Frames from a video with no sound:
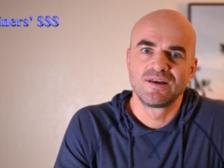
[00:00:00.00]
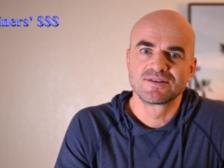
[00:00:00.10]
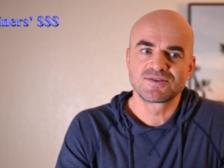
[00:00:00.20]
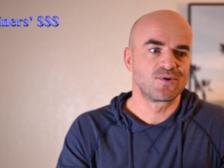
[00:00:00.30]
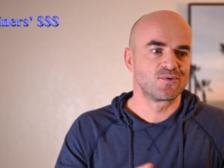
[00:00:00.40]

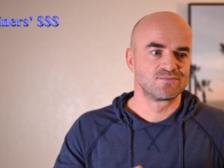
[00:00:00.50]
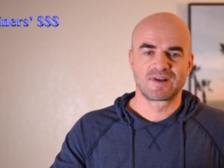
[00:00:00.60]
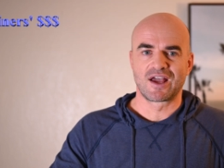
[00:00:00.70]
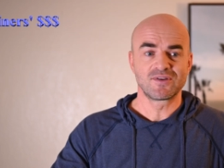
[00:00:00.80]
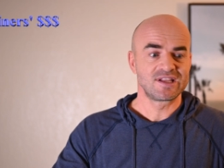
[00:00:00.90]

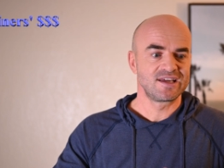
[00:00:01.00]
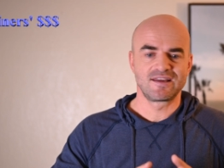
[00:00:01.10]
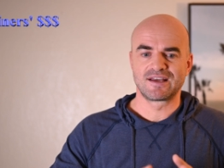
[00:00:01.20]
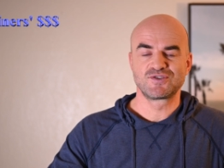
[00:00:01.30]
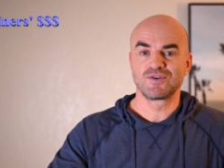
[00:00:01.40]
So
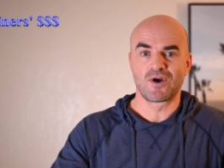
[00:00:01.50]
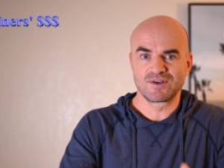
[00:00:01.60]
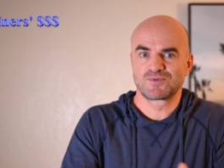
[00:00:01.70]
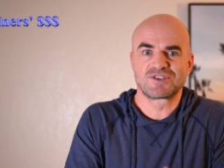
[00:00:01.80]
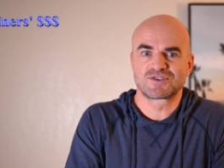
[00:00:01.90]
currently, as you know,
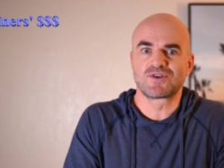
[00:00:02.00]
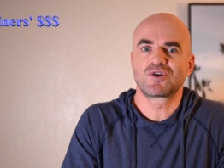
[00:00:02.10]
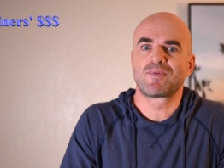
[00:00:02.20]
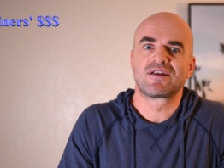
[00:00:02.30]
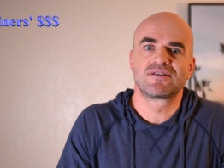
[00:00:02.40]
as we just
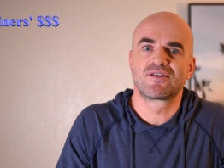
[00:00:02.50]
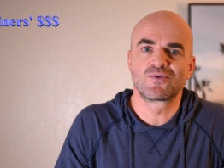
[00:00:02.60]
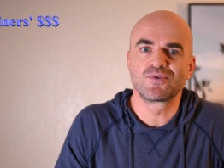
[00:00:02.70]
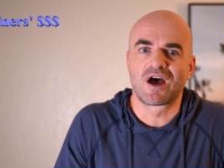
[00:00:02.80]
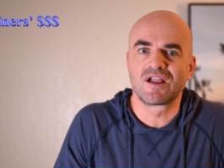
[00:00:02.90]
talked about
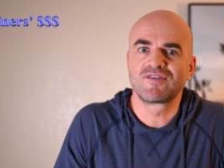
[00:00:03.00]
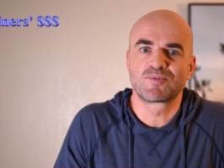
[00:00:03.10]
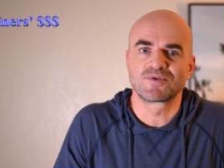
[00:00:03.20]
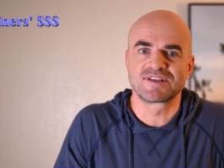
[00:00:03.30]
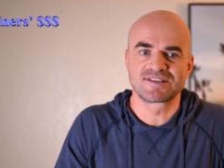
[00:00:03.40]
through the
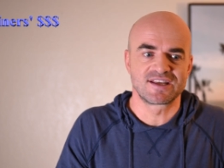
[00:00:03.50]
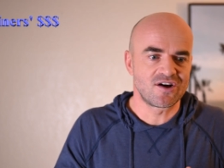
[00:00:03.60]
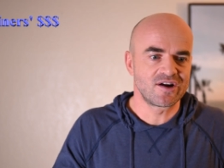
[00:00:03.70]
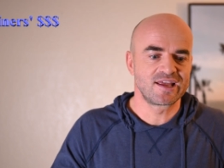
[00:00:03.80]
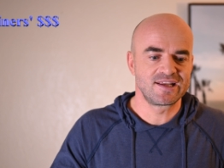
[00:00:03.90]
halving process,
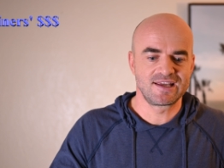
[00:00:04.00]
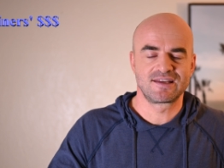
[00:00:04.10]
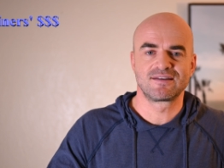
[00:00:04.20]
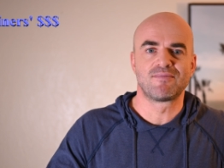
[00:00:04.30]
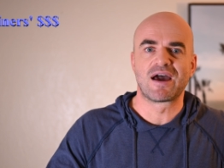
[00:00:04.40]

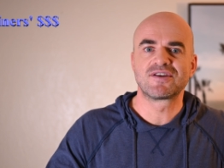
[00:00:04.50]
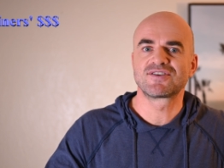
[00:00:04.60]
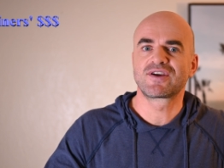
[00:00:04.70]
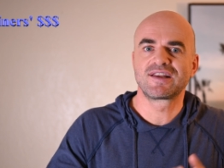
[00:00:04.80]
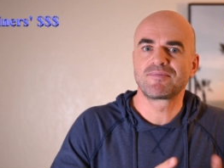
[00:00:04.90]

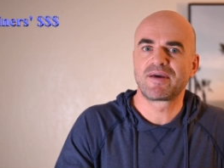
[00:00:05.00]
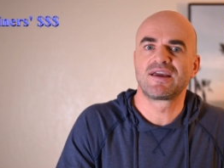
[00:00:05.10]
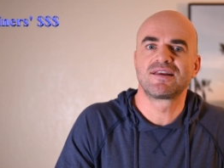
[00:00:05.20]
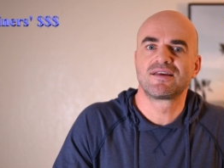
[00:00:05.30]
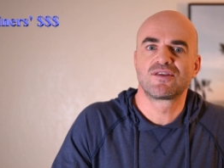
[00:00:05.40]
miners are getting
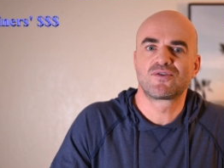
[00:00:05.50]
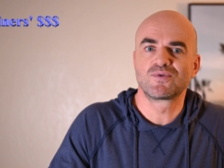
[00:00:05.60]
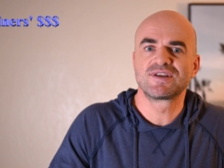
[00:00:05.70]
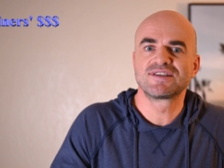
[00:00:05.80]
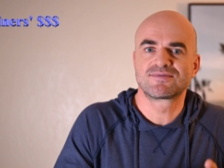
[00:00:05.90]
paid
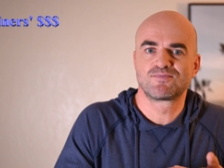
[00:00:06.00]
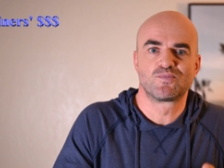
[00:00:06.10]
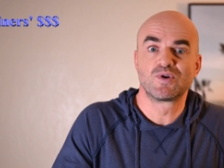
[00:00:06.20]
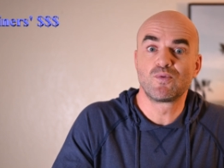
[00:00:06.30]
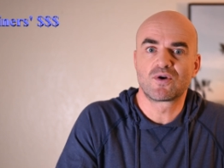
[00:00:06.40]
through these
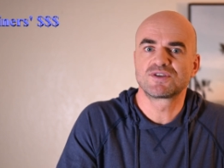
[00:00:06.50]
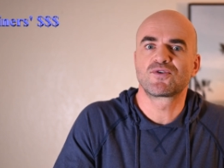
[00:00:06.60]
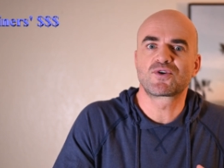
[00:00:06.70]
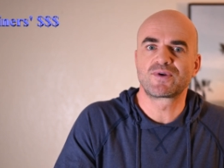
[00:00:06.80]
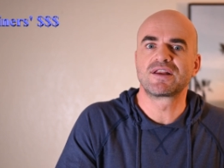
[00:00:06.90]
rewards
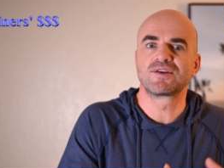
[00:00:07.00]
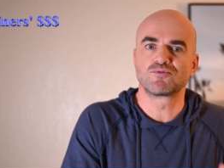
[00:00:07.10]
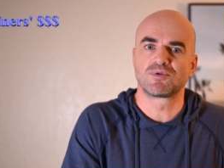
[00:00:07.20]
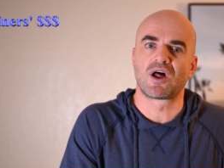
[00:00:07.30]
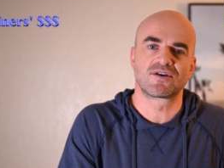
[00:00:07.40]
for creating
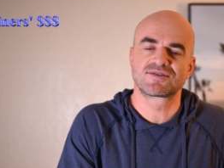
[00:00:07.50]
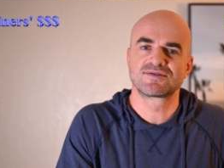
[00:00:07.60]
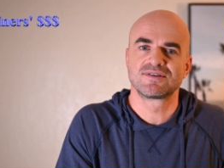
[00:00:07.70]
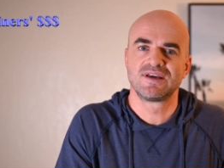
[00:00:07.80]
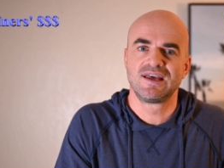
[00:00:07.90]
new
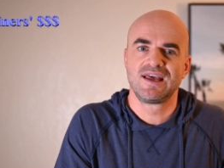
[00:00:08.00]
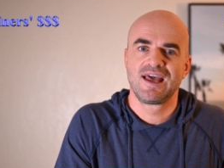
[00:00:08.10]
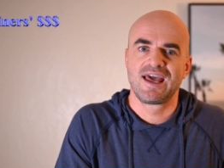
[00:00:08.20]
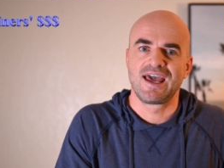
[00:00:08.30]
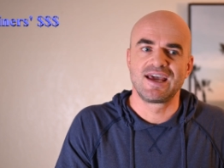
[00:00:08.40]
blocks.
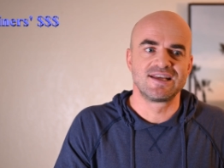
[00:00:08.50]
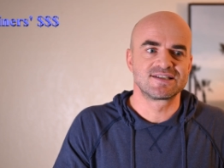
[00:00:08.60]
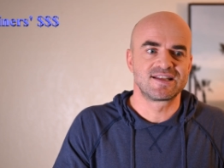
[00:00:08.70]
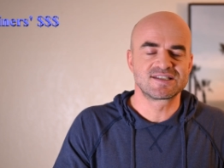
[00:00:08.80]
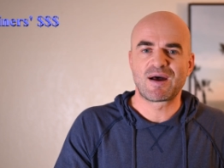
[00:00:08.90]

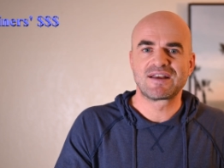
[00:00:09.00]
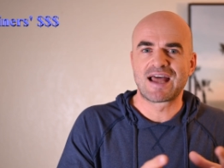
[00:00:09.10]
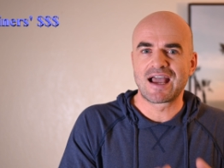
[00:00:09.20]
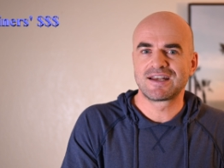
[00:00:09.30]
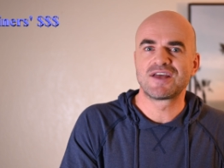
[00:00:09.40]
And that's about
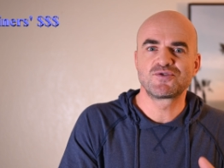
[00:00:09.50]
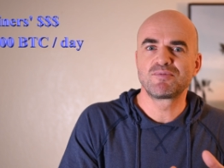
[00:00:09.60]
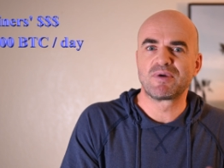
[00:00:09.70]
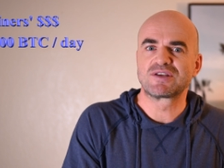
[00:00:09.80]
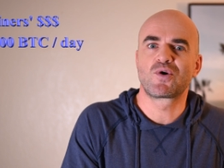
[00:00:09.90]
900
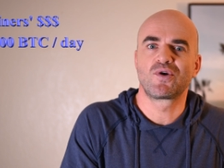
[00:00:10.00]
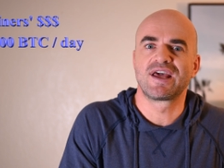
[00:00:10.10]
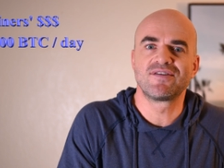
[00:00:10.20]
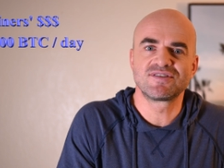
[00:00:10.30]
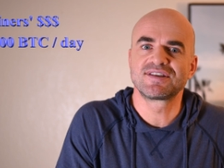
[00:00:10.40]
Bitcoin
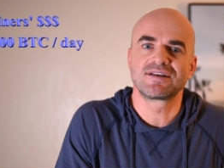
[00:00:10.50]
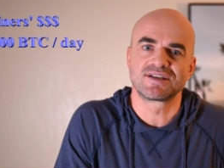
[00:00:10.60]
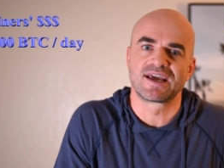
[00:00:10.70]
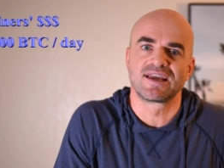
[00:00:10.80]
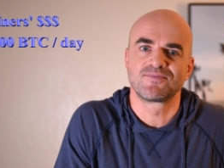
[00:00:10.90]
every
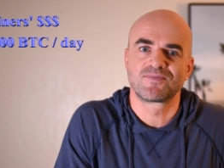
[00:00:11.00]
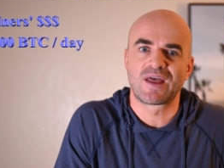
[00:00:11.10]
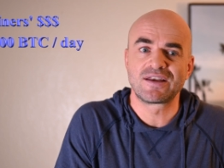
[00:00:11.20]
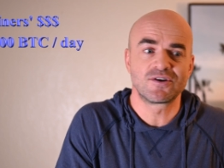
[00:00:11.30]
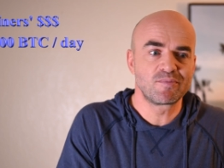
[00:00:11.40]
single day.
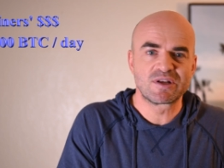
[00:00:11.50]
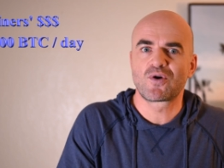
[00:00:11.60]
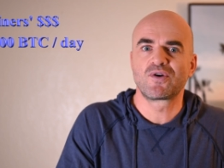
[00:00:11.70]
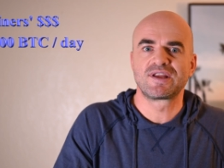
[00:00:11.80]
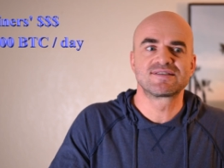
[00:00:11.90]
900
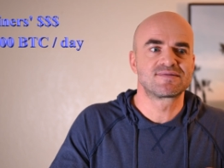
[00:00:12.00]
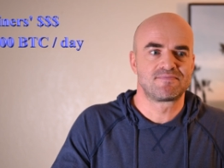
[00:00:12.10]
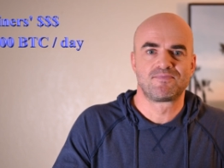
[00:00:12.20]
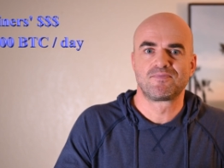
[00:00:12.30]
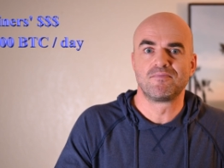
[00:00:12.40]
Bitcoin
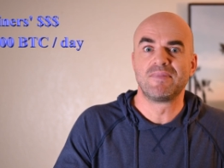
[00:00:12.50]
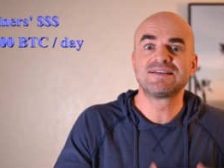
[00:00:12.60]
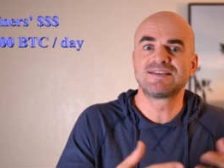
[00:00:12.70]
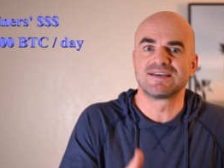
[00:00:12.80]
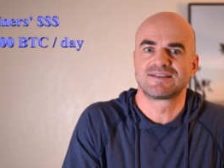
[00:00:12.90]
is
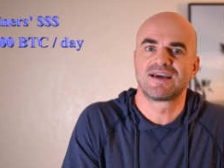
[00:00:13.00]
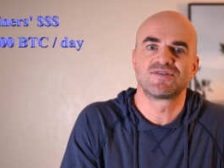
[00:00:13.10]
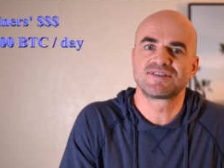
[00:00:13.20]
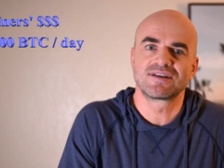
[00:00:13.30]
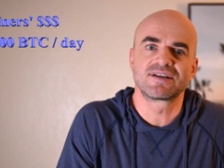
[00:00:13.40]
minted
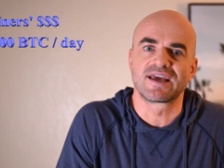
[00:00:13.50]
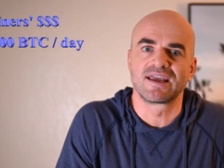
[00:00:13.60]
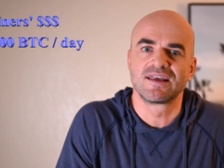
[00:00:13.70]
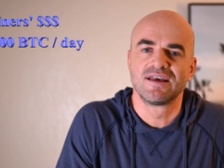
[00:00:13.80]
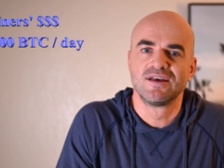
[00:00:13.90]
every single day